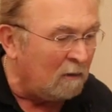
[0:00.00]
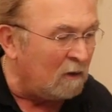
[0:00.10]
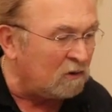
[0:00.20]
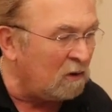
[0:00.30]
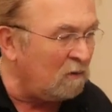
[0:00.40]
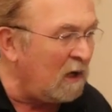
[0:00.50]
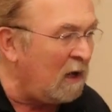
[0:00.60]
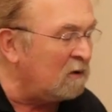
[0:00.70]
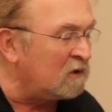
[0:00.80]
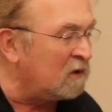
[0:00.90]
Now, Sherwood
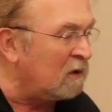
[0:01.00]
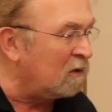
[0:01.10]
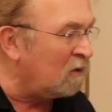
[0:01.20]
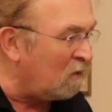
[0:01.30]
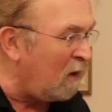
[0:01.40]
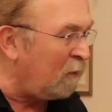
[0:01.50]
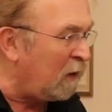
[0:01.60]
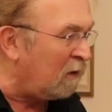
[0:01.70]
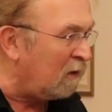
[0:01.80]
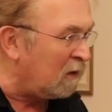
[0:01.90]
Anderson grew up
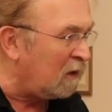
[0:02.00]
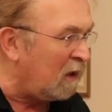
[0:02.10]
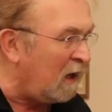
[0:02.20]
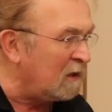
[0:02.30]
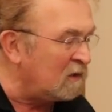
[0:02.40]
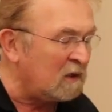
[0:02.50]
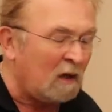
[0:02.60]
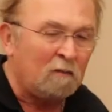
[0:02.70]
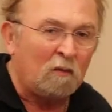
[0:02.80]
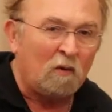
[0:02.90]
here in Clyde as a young